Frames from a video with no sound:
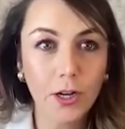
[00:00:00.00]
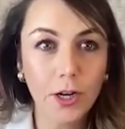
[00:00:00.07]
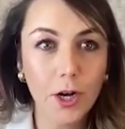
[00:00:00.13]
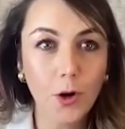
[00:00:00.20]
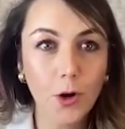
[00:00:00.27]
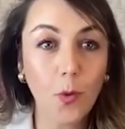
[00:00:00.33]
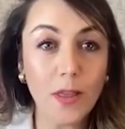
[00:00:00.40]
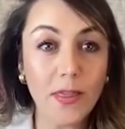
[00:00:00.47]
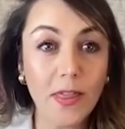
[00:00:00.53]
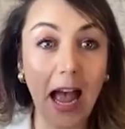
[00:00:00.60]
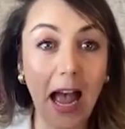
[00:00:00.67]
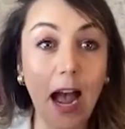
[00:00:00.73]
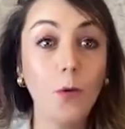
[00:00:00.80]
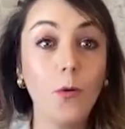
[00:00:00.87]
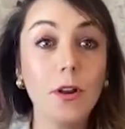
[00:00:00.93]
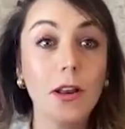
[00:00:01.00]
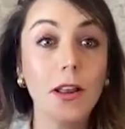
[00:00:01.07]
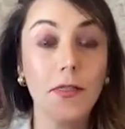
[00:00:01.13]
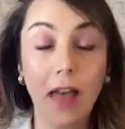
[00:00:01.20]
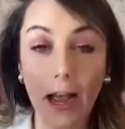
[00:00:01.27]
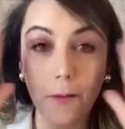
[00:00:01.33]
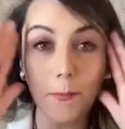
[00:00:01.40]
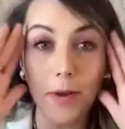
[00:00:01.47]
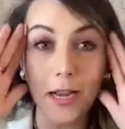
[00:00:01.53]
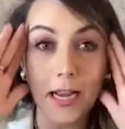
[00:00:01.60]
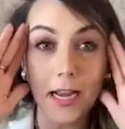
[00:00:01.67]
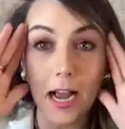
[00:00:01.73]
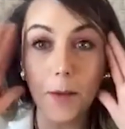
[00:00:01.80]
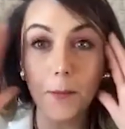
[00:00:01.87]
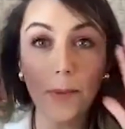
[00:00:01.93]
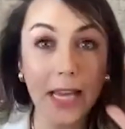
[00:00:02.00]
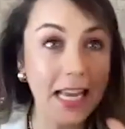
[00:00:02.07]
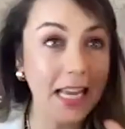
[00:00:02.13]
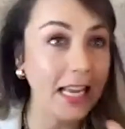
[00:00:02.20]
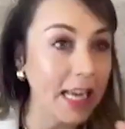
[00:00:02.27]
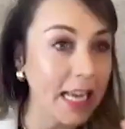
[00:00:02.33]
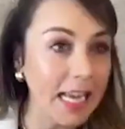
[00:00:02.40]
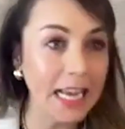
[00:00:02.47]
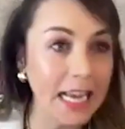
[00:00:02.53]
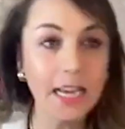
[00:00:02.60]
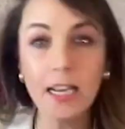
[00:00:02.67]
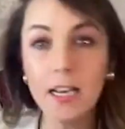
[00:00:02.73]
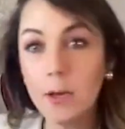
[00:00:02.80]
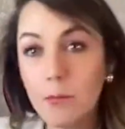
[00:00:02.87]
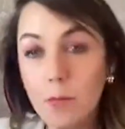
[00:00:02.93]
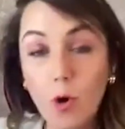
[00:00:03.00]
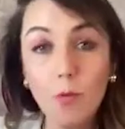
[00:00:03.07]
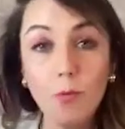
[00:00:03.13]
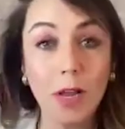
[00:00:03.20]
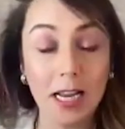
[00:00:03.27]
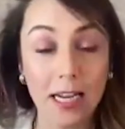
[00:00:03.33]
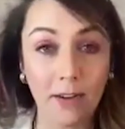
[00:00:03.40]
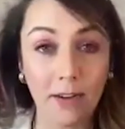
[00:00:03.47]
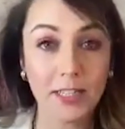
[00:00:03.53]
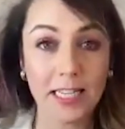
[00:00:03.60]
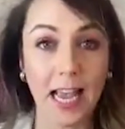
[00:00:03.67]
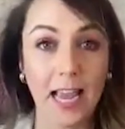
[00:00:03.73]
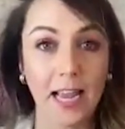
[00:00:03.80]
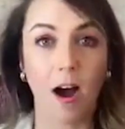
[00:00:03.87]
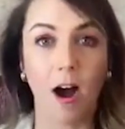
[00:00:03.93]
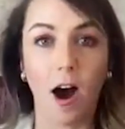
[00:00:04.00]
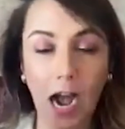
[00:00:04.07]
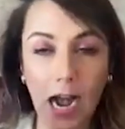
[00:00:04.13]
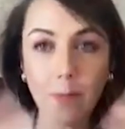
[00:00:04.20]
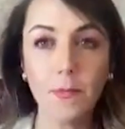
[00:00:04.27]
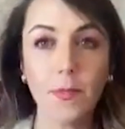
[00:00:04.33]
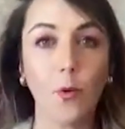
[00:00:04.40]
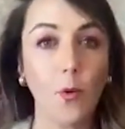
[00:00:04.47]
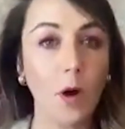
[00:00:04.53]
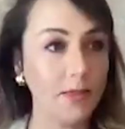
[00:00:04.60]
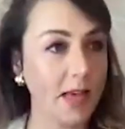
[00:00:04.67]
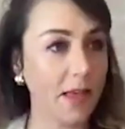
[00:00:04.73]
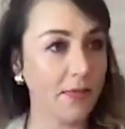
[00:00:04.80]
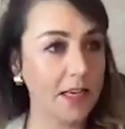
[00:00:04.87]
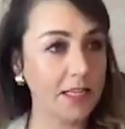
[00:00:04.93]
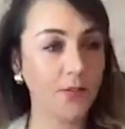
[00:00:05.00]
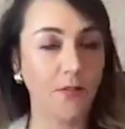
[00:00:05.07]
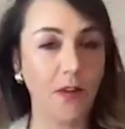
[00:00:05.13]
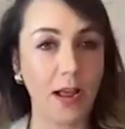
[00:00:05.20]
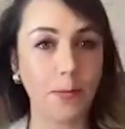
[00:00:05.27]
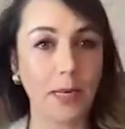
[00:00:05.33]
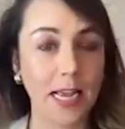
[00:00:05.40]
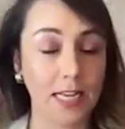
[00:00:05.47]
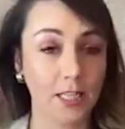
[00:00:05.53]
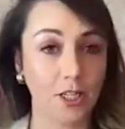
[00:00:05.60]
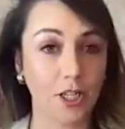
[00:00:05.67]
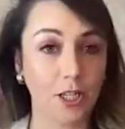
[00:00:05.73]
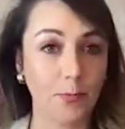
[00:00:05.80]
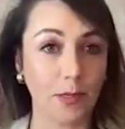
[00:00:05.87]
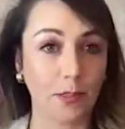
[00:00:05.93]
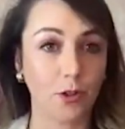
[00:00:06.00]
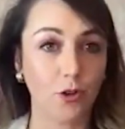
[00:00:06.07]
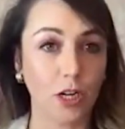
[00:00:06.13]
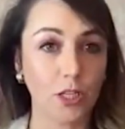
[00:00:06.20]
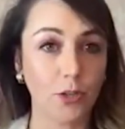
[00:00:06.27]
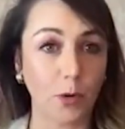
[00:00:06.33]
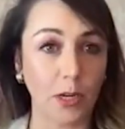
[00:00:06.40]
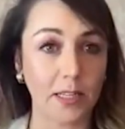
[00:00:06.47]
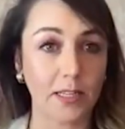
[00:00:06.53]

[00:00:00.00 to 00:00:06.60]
Without them being in the moment of saying, I'm the one that this family has just built trust